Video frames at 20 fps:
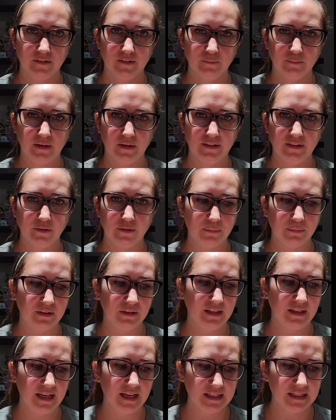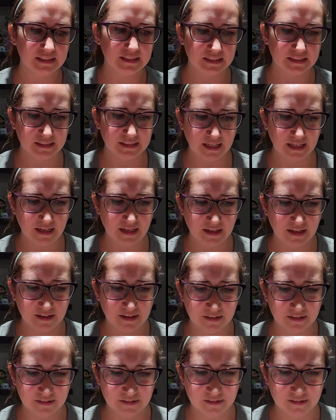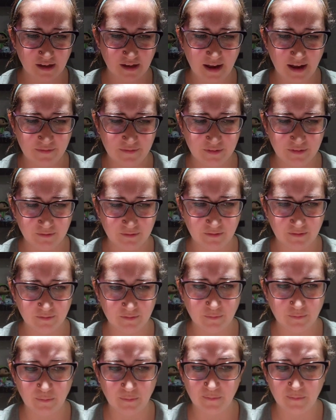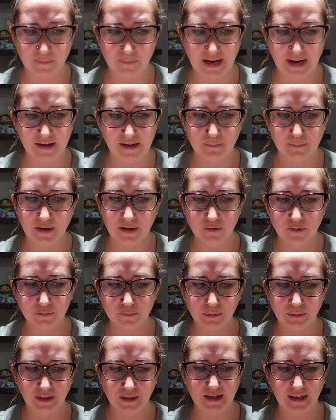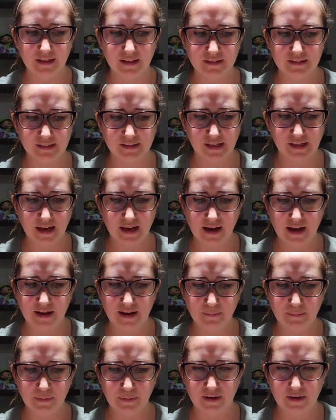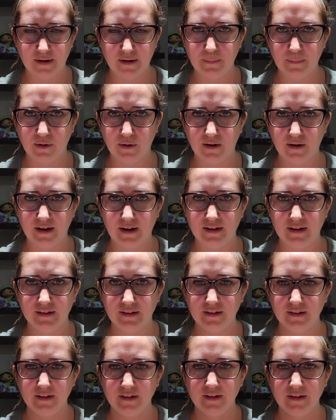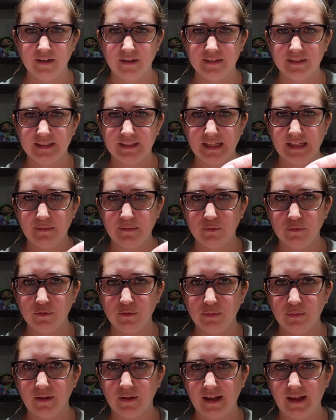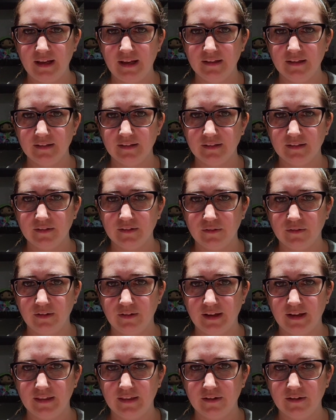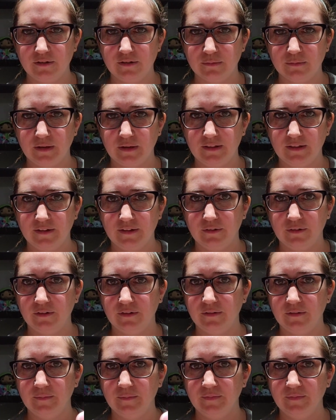my little plant stand. I haven't made my own plants yet, but I bought Temu plants. So like there's my little